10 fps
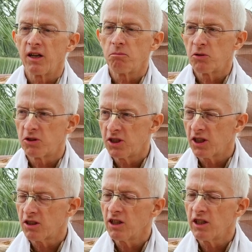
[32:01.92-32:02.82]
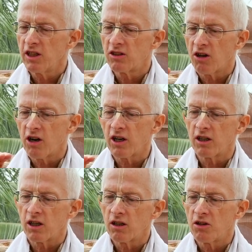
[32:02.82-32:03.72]
particularly
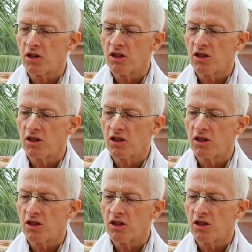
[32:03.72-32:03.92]
targeted the